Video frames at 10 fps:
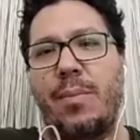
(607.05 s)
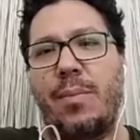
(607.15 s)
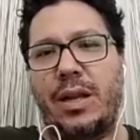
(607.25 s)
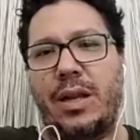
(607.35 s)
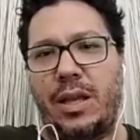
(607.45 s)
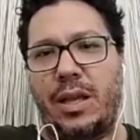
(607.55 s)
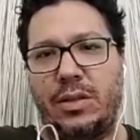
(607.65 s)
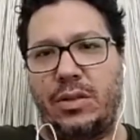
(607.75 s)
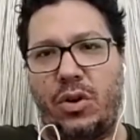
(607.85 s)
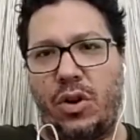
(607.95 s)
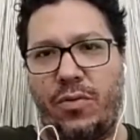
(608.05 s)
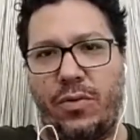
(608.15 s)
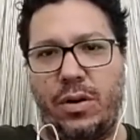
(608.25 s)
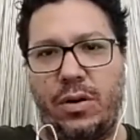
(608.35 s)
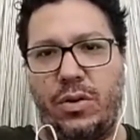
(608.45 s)
Márquez
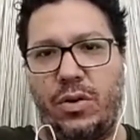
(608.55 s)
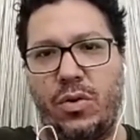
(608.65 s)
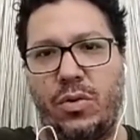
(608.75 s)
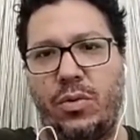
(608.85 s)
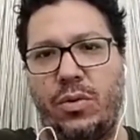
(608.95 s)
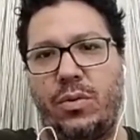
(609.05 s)
novel, you know,